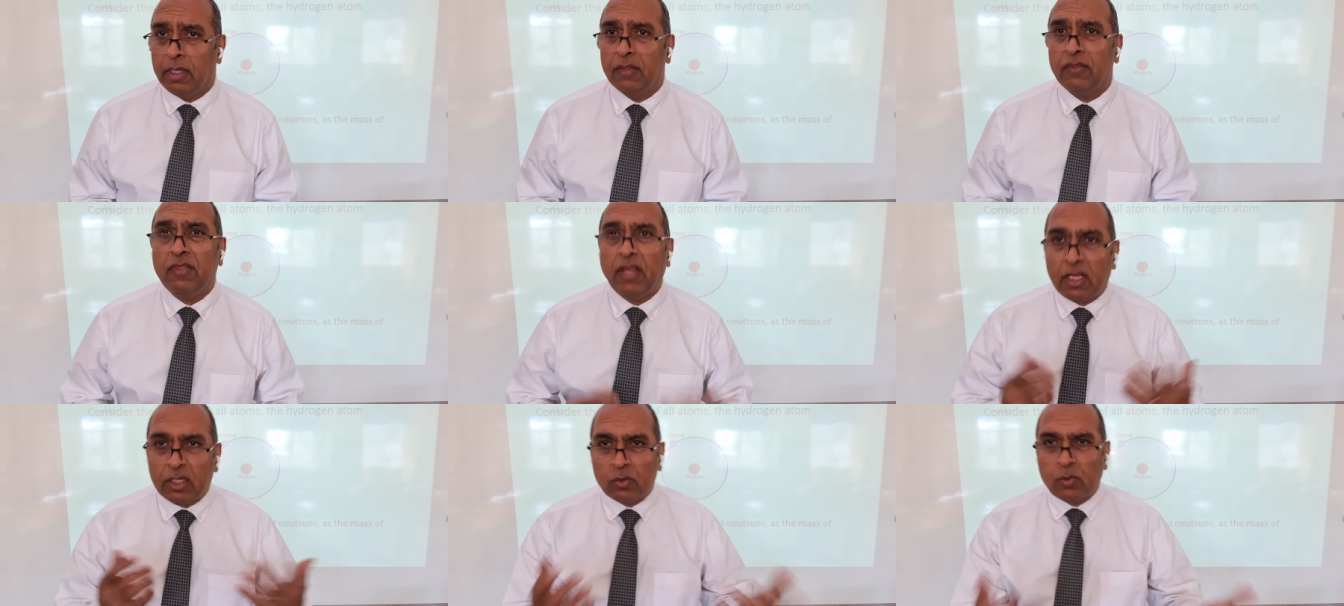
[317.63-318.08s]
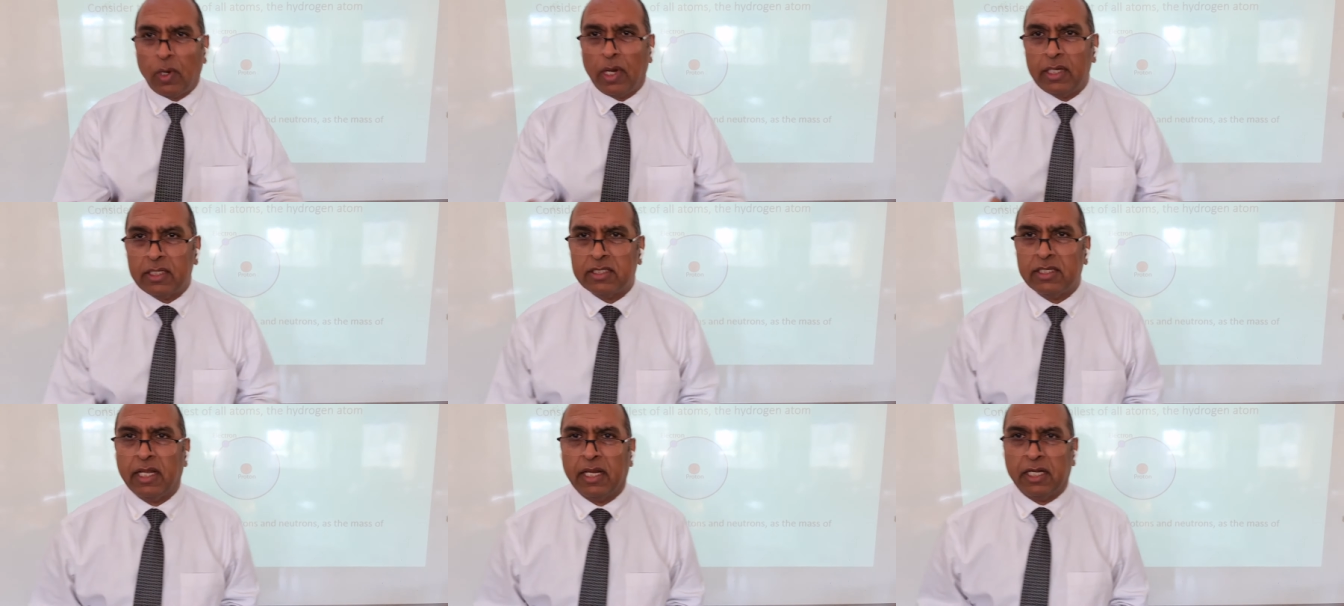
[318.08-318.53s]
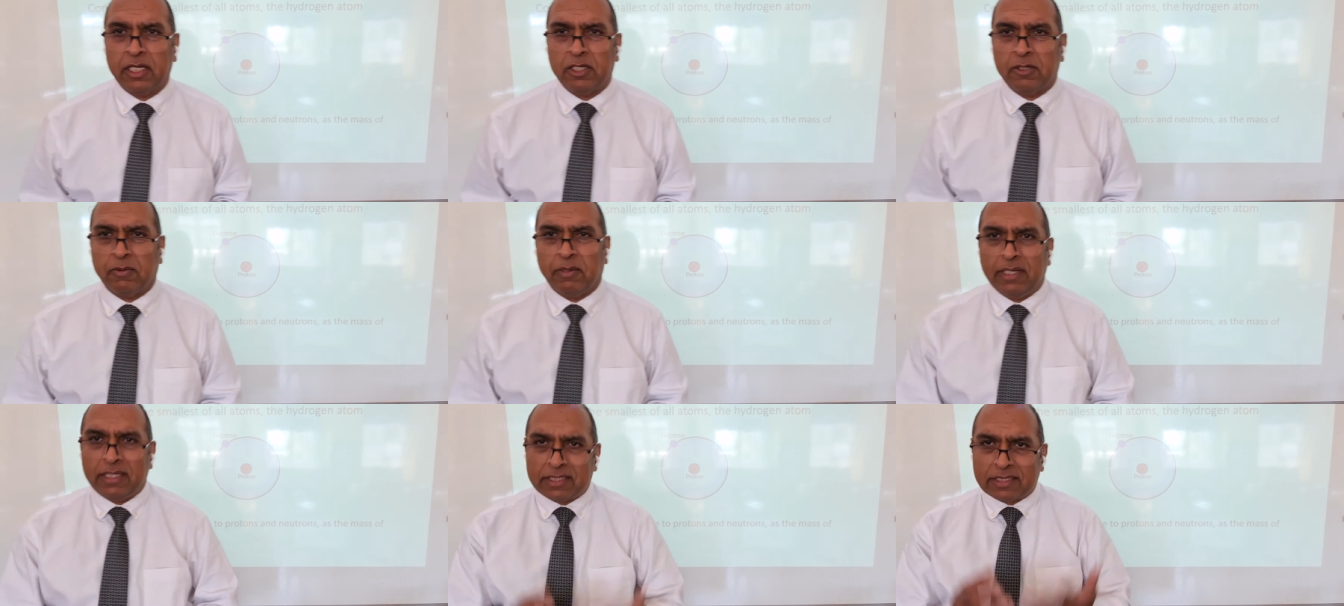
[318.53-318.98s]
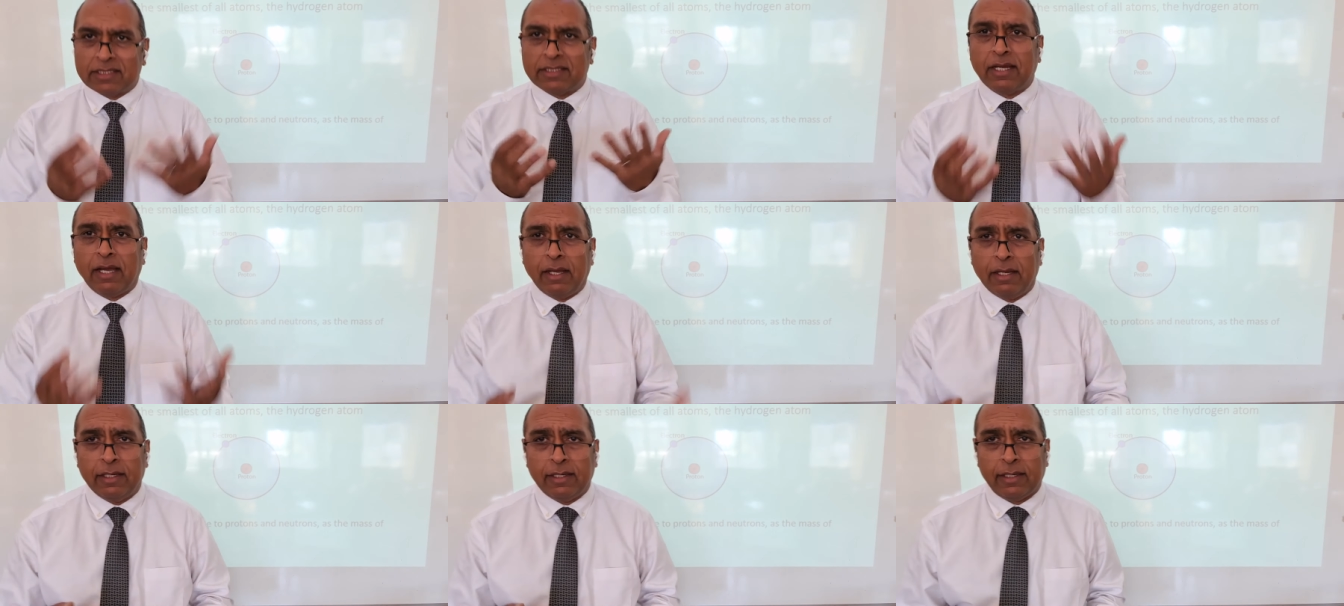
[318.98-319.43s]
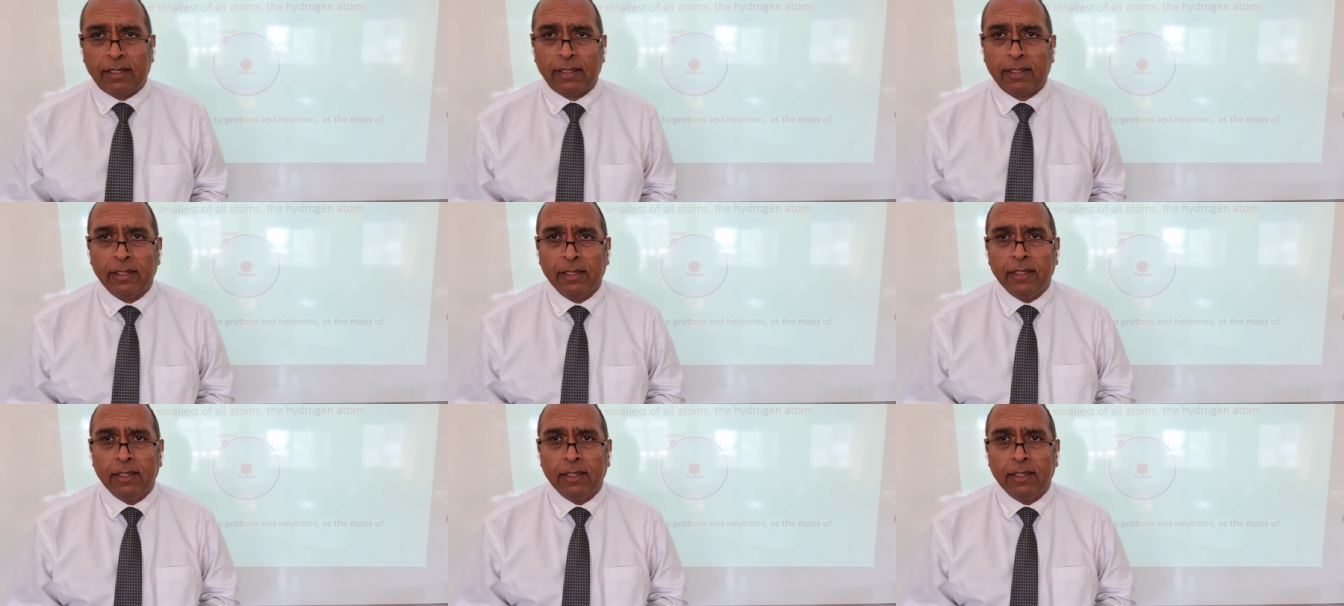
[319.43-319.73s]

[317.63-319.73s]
That's why it's negligible. It's tiny.